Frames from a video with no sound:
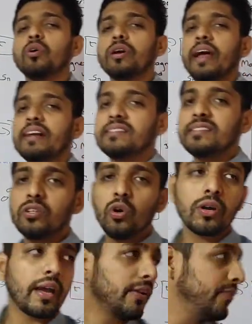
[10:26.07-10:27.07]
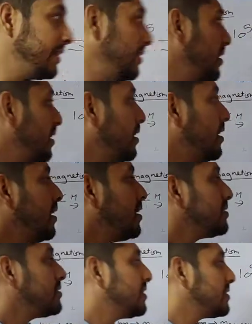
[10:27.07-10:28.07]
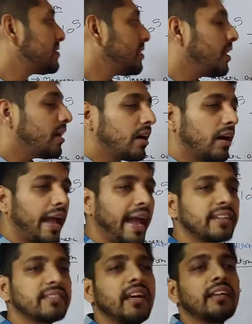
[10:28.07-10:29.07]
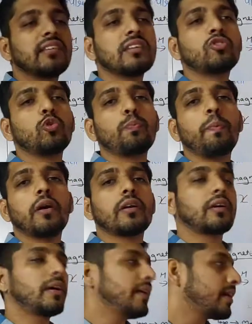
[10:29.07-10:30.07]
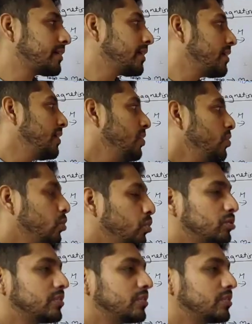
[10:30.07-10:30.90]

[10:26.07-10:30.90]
At 0 Kelvin, this acts as a superconductor whose